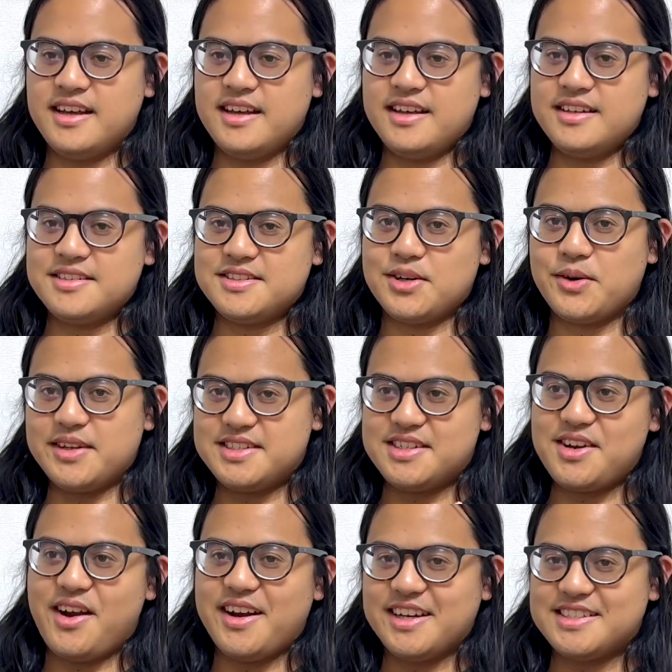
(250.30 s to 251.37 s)
So it's
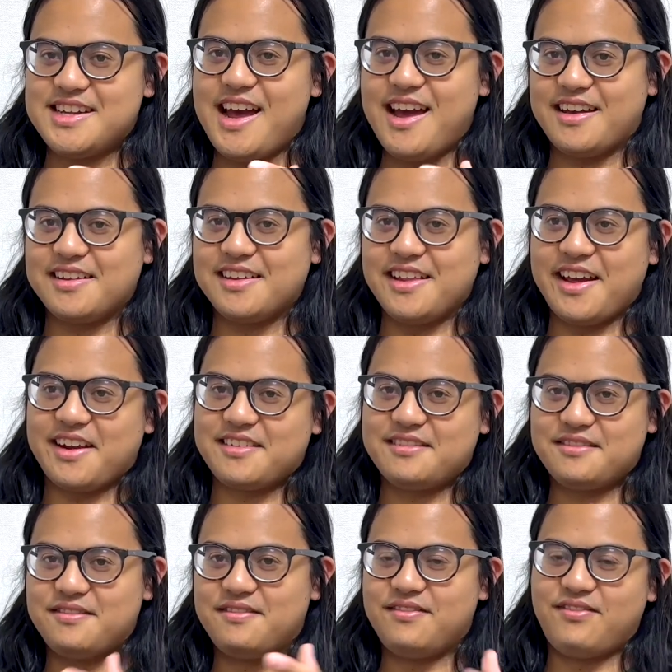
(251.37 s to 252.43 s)
not exactly like
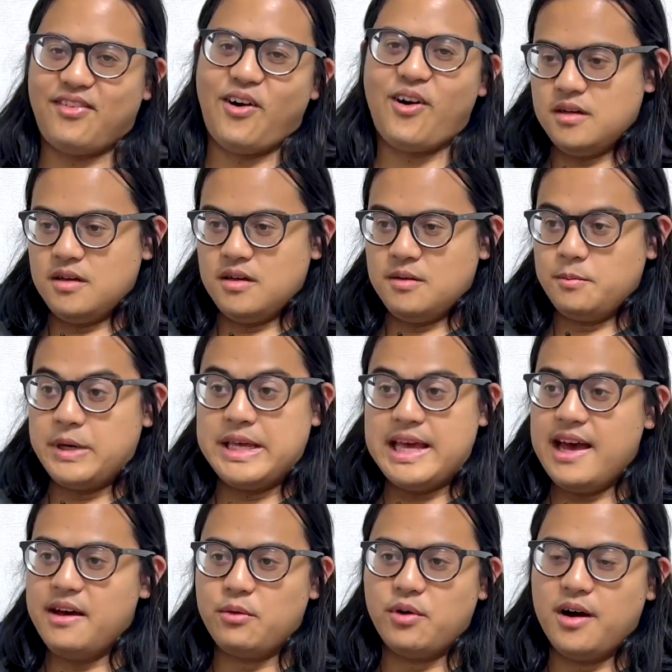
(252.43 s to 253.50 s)
far. But
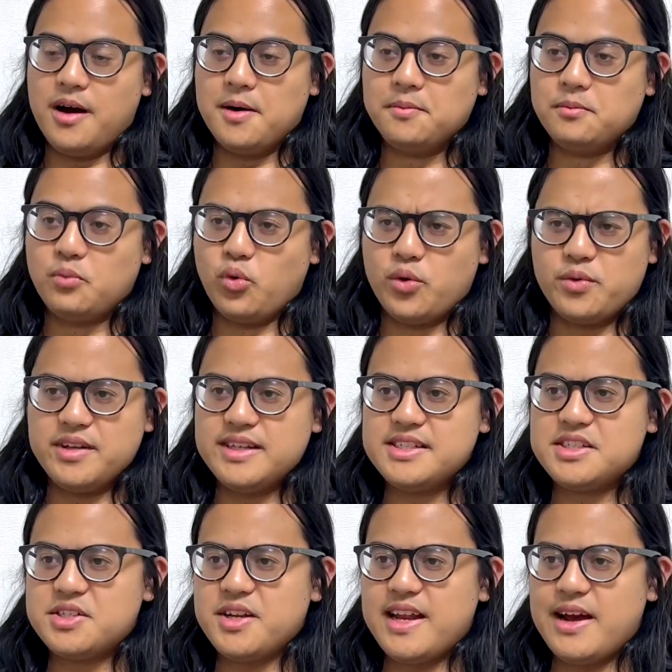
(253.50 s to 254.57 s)
yeah, what really
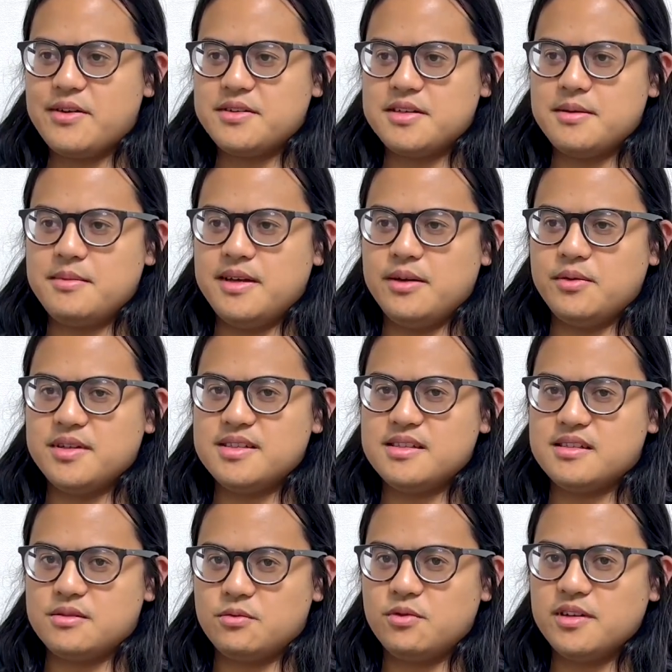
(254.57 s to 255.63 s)
stood out to me
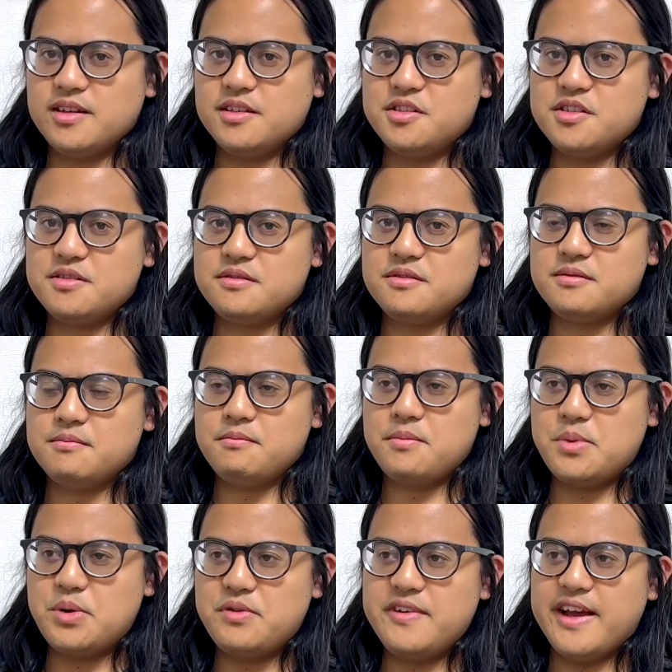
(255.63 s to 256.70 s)
was really just
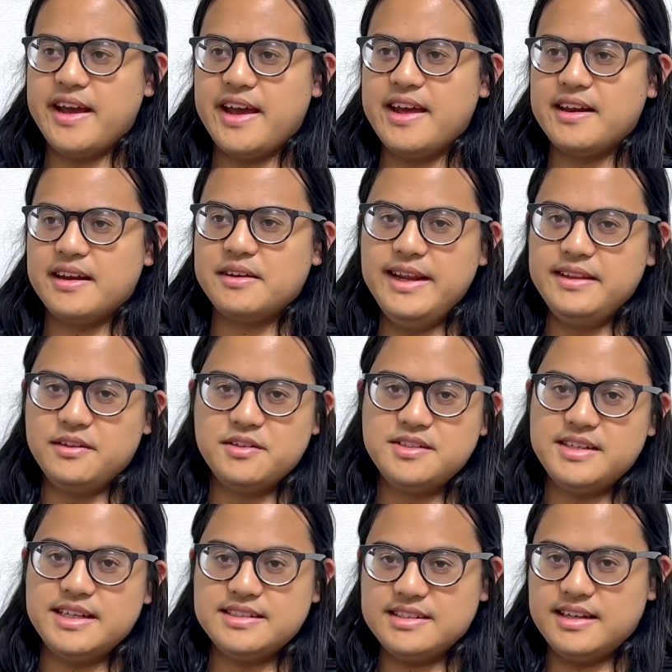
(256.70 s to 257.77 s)
moving in. But there's
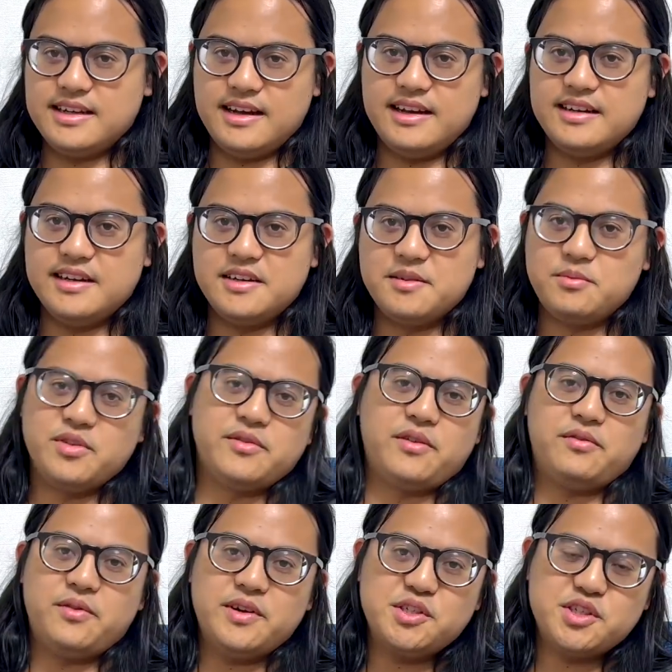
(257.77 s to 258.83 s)
things like I need to move a
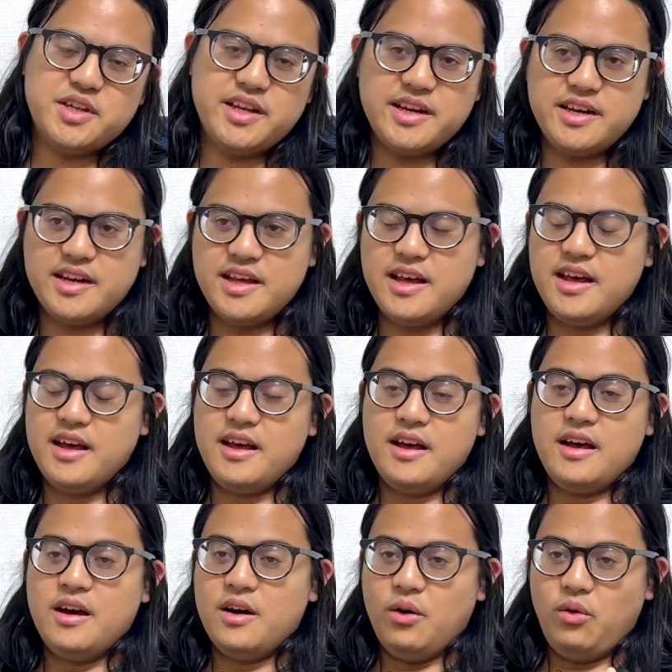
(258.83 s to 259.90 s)
fridge in,
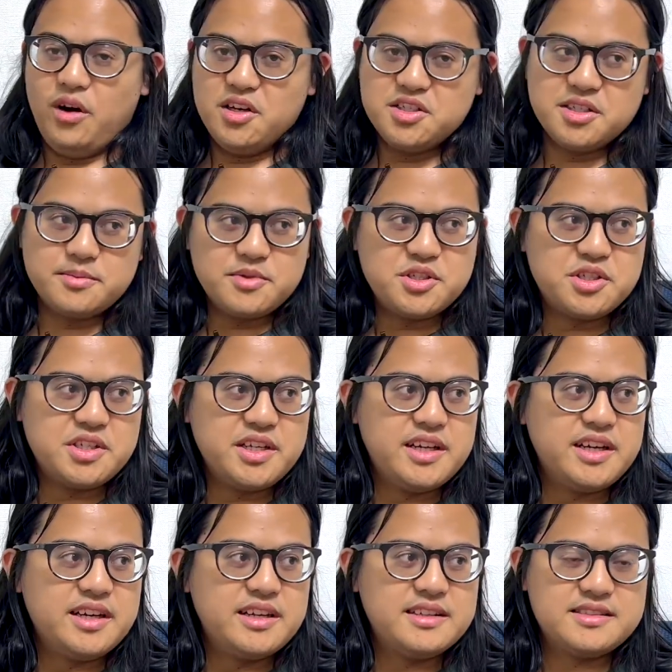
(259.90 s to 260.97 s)
a washing
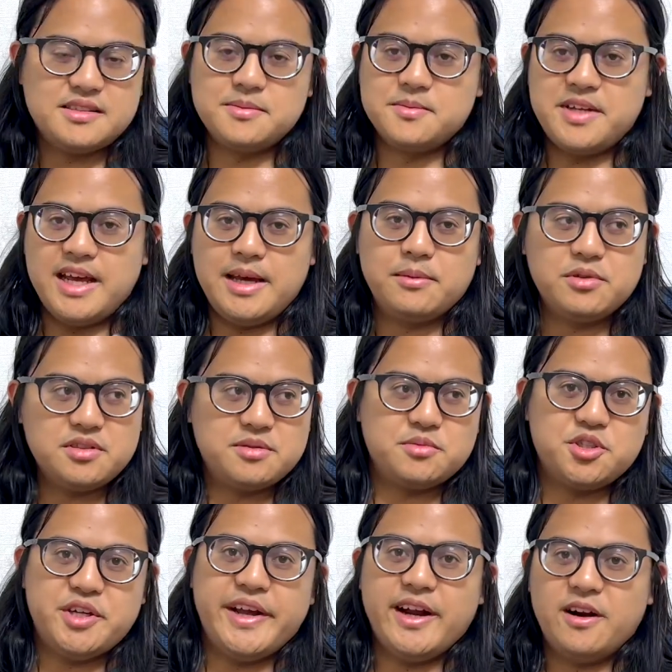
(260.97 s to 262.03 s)
machine, some tables, some
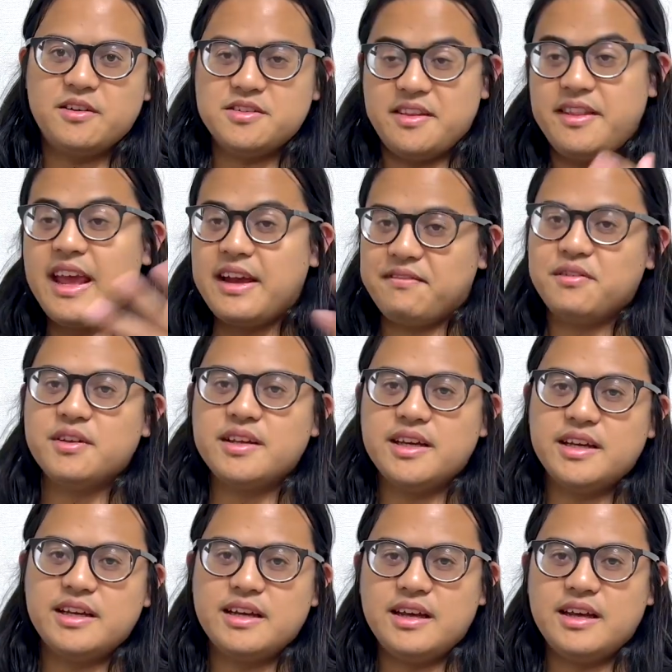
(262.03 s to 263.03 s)
chairs, and thankfully